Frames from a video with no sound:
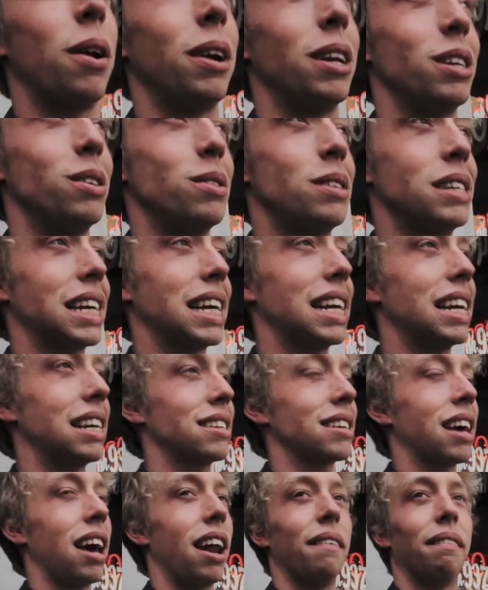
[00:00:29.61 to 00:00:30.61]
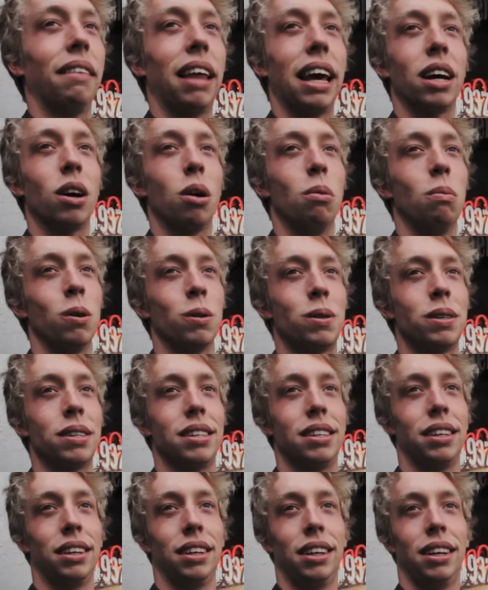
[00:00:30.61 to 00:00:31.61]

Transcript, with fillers: and using it as kind of like almost